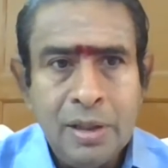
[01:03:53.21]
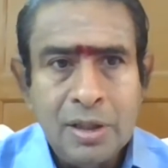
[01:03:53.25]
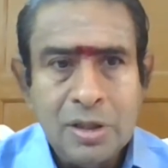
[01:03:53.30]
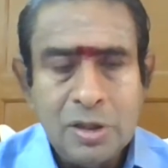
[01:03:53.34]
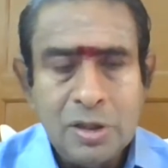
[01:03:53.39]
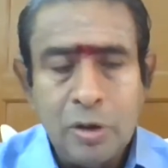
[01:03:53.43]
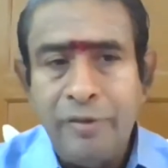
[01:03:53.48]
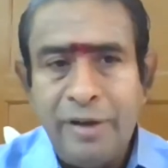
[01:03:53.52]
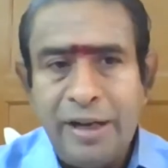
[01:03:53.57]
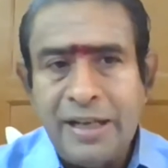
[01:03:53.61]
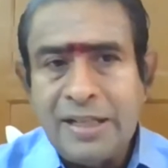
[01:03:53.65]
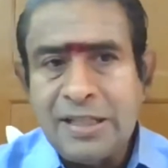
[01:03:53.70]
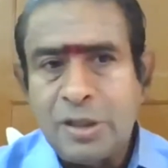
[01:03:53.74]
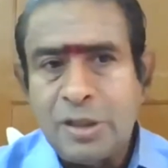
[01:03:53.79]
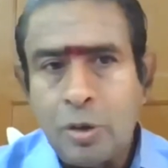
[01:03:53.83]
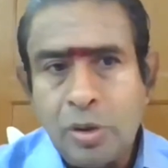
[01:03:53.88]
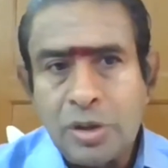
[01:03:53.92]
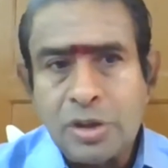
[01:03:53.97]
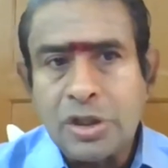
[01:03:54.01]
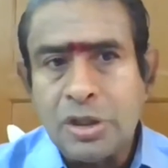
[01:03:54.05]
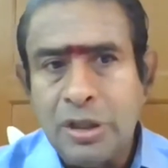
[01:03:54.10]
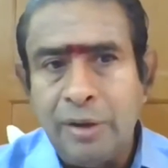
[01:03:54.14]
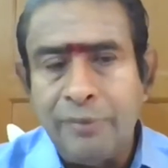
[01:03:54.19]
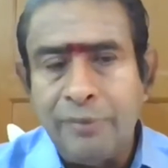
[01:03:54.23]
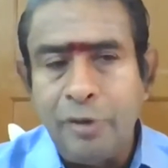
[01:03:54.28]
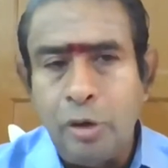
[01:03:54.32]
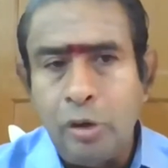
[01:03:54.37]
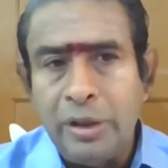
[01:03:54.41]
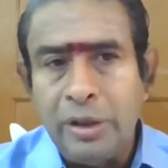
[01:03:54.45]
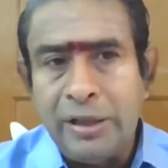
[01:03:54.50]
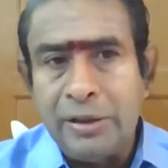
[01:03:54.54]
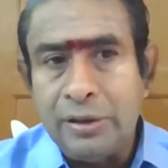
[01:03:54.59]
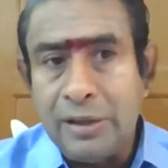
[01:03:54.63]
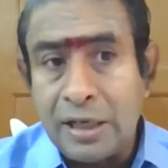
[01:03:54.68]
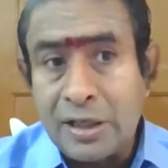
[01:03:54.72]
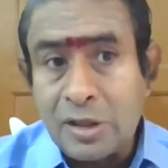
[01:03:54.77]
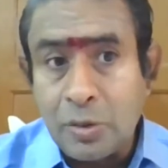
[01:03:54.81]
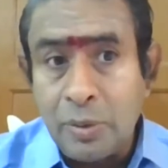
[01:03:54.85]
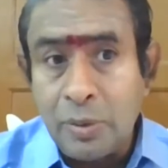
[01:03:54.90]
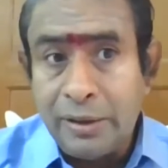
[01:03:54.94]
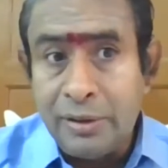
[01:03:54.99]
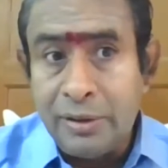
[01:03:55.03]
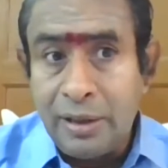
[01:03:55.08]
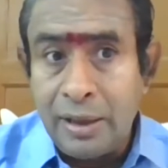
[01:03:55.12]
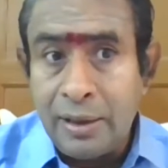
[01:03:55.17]
So where is the question of holding? That's
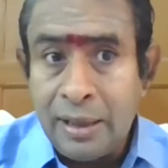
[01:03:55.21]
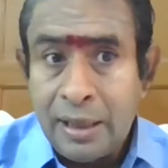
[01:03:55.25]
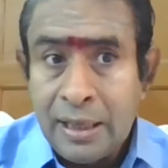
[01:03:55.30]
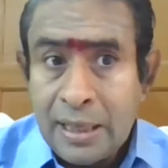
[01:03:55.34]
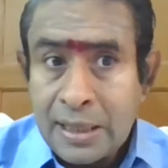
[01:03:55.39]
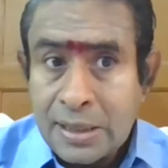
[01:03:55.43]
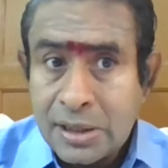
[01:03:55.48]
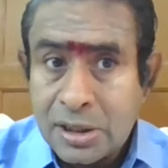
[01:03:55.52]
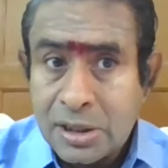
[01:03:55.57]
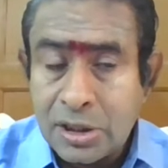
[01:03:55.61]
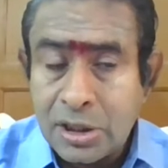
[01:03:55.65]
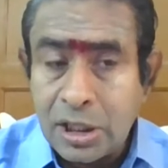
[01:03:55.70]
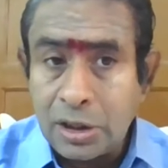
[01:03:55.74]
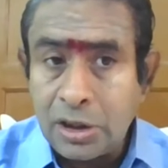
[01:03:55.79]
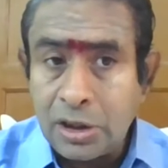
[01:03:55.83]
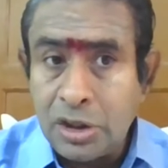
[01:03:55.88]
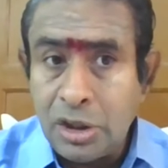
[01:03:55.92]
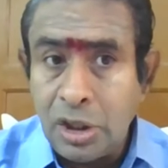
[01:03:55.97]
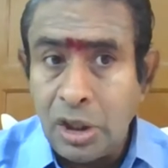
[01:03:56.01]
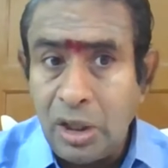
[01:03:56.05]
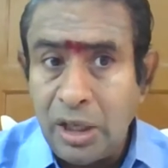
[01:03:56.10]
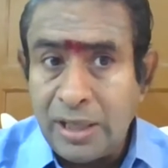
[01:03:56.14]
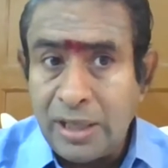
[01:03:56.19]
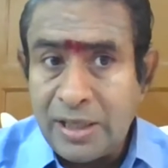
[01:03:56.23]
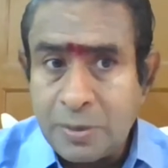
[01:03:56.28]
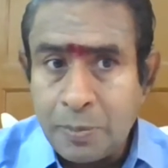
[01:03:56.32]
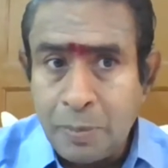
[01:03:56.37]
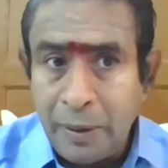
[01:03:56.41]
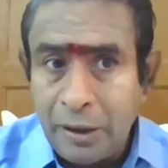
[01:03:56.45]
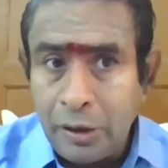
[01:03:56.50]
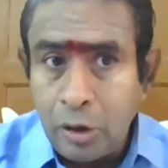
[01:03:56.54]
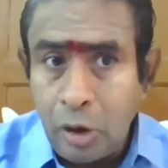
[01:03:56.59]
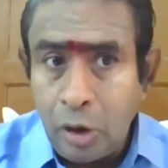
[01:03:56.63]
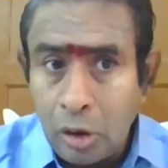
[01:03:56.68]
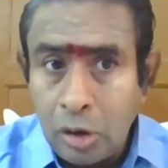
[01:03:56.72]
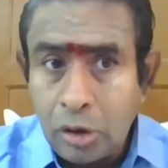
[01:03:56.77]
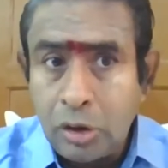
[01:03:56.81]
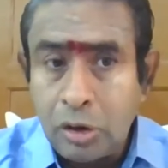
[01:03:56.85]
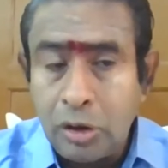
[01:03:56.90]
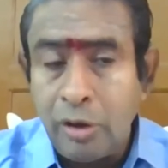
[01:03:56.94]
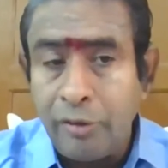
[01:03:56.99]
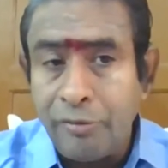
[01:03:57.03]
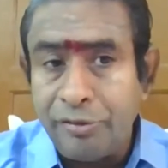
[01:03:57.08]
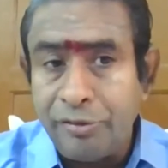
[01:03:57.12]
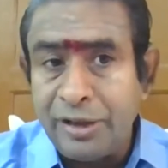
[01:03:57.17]
why the structure, I spent a lot
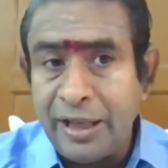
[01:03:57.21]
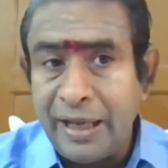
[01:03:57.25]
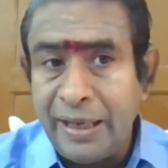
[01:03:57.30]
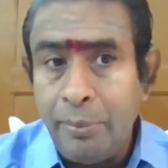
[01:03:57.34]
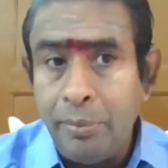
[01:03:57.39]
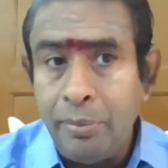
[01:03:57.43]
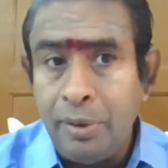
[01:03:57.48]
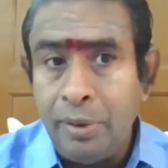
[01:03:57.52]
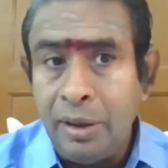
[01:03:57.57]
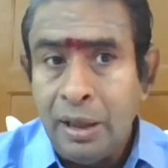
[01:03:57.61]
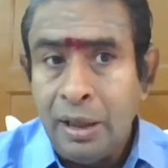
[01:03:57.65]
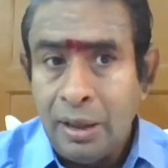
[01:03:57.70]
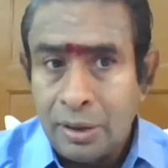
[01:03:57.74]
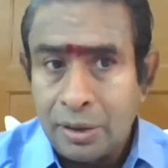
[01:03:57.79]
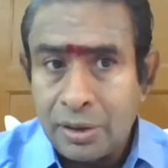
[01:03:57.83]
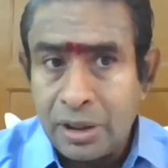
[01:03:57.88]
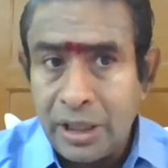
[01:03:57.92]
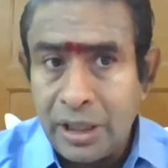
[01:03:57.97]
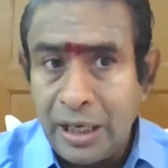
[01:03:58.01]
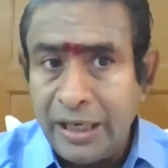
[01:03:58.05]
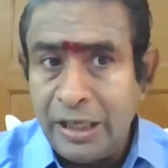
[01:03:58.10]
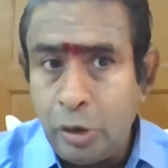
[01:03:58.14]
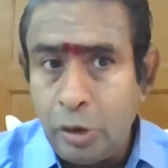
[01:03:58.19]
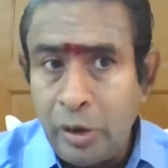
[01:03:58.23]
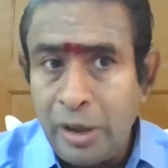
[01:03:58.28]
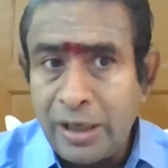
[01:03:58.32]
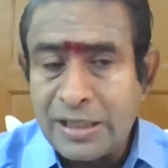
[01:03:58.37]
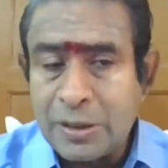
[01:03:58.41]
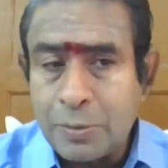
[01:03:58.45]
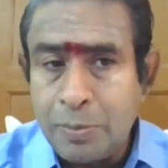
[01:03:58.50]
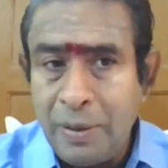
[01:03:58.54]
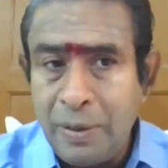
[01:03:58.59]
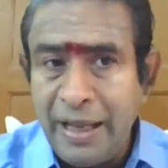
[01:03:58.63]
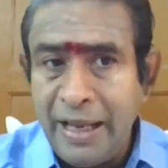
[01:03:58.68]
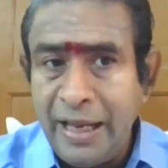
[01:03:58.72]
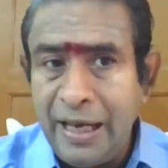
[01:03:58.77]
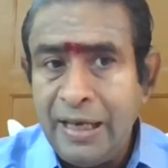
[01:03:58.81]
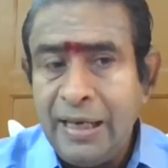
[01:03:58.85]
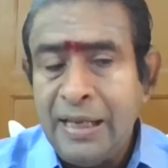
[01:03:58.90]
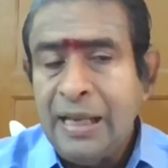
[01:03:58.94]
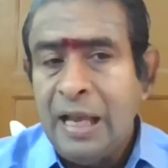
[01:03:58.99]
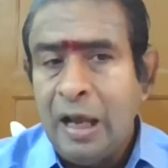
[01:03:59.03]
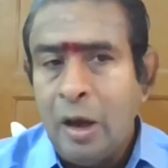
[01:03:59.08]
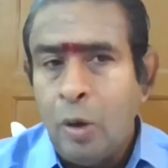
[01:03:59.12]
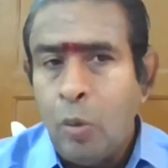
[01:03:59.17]
of time trying to
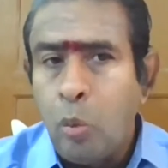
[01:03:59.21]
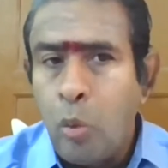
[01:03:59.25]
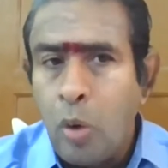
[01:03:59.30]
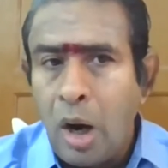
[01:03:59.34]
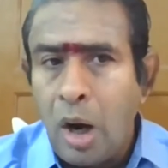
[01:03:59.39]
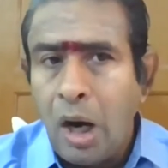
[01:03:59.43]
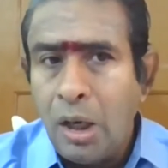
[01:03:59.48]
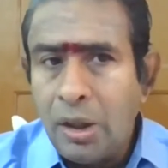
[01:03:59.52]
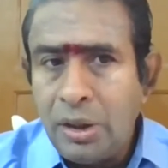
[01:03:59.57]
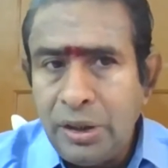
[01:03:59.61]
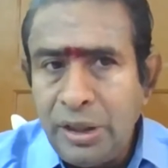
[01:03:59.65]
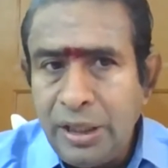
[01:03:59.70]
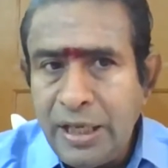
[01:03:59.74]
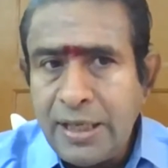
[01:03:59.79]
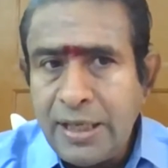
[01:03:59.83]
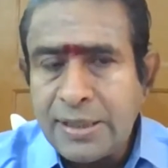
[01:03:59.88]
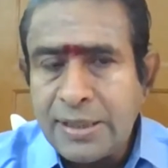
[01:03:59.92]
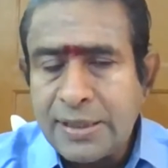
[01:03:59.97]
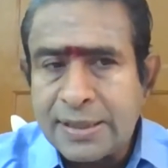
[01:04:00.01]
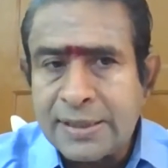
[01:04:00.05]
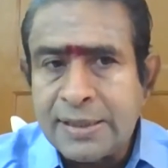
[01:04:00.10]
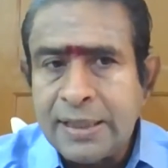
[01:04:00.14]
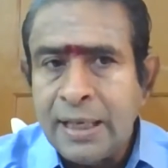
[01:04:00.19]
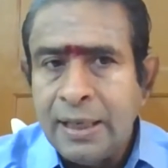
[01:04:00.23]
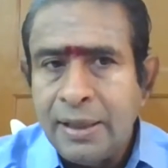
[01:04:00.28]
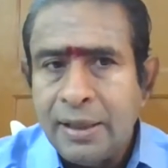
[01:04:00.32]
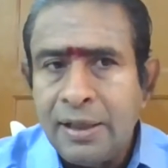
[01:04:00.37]
explain what is